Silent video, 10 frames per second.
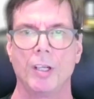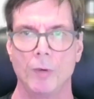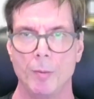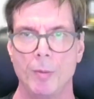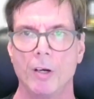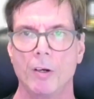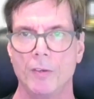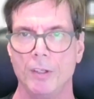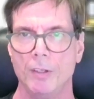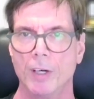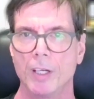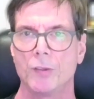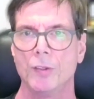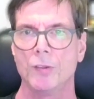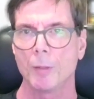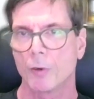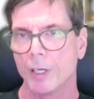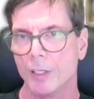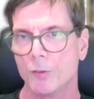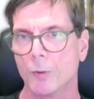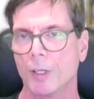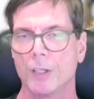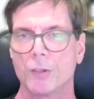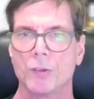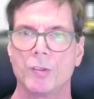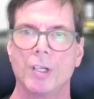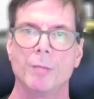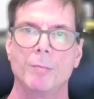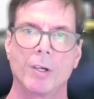and repair of the devices, upgrades when necessary,